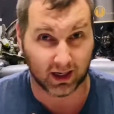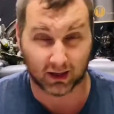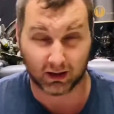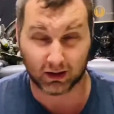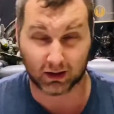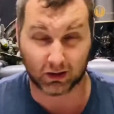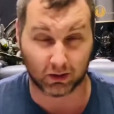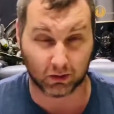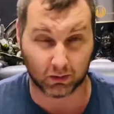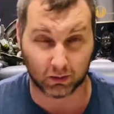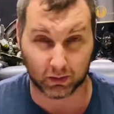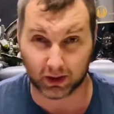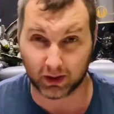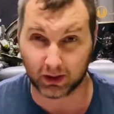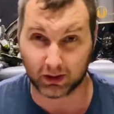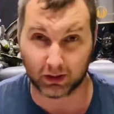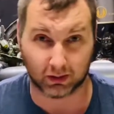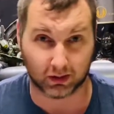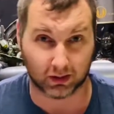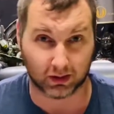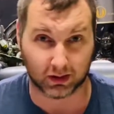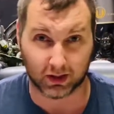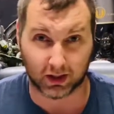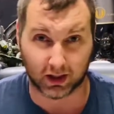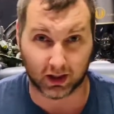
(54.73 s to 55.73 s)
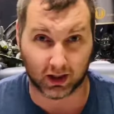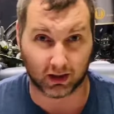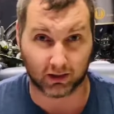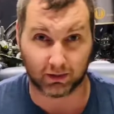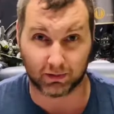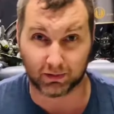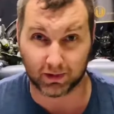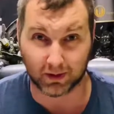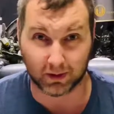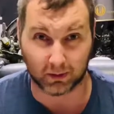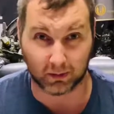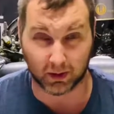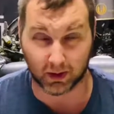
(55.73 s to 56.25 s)
Goodwills,
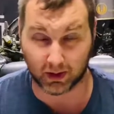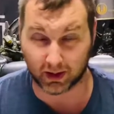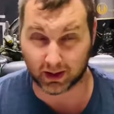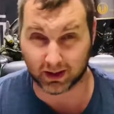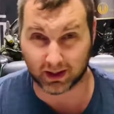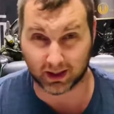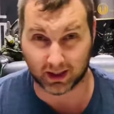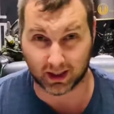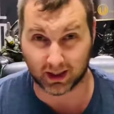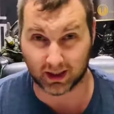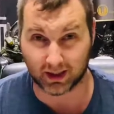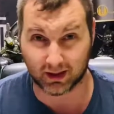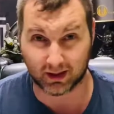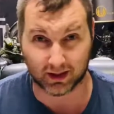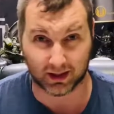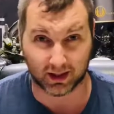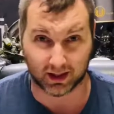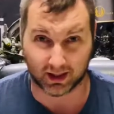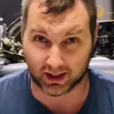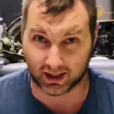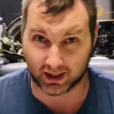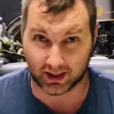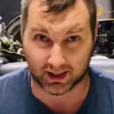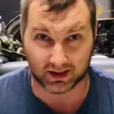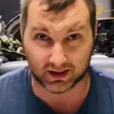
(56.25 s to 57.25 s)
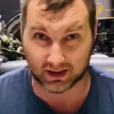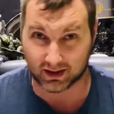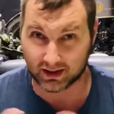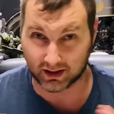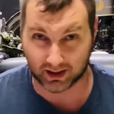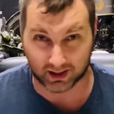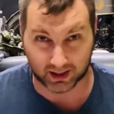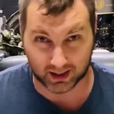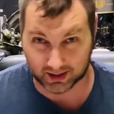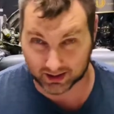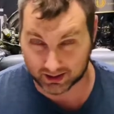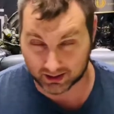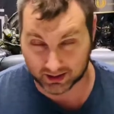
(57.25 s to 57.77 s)
flea markets, anything.
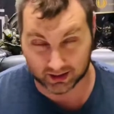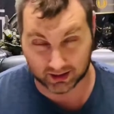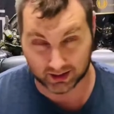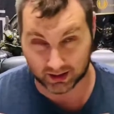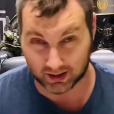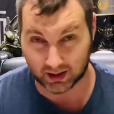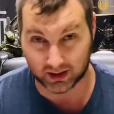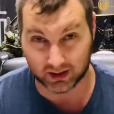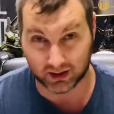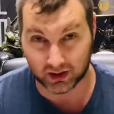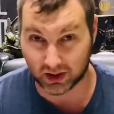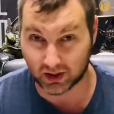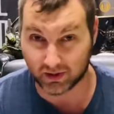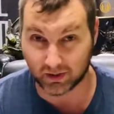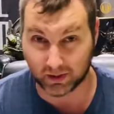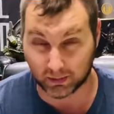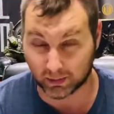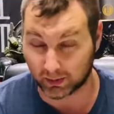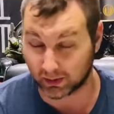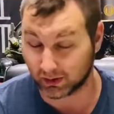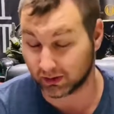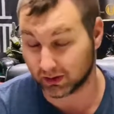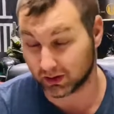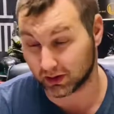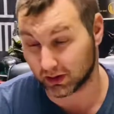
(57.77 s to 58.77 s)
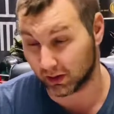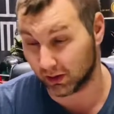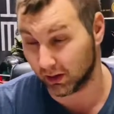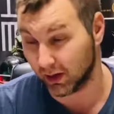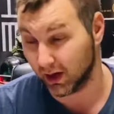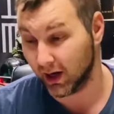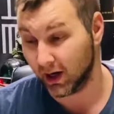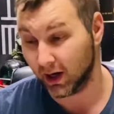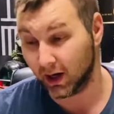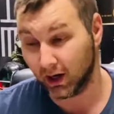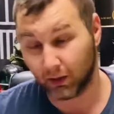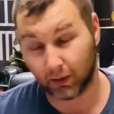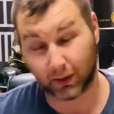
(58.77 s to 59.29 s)
It's achievable. So
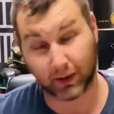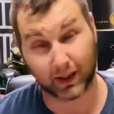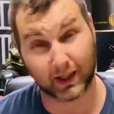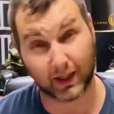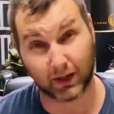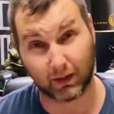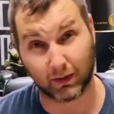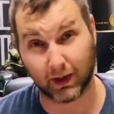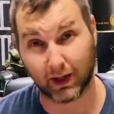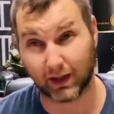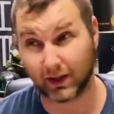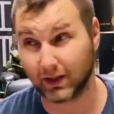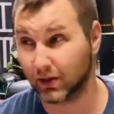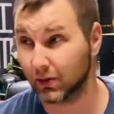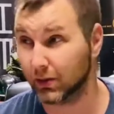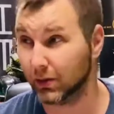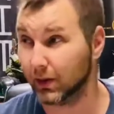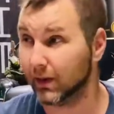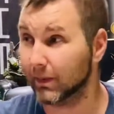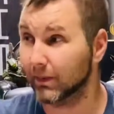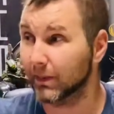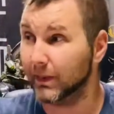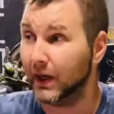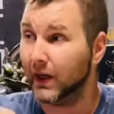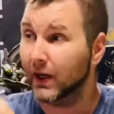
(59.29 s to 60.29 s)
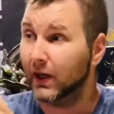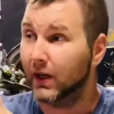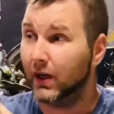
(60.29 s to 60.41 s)
we're gonna get right into it.